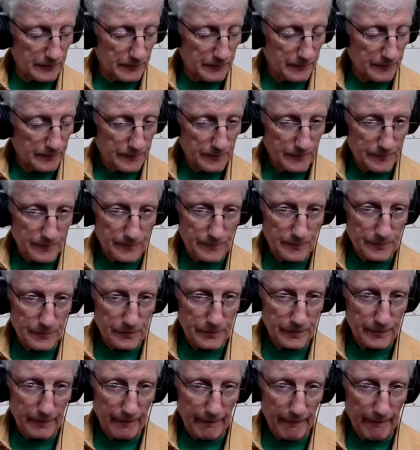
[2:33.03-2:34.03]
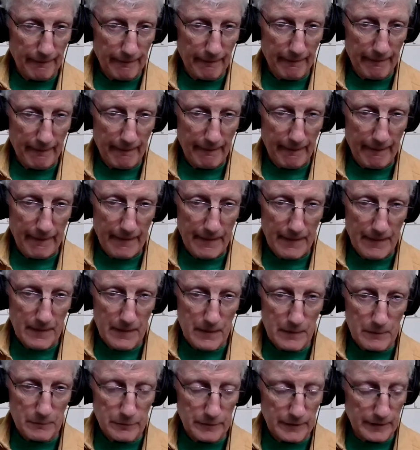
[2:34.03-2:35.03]

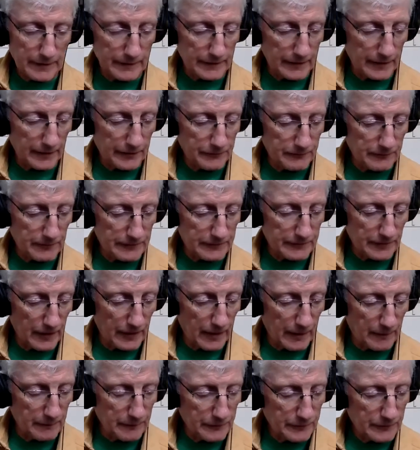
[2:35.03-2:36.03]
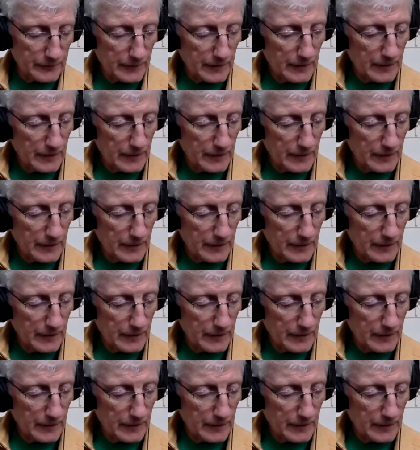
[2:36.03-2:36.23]
Playing that 3 times.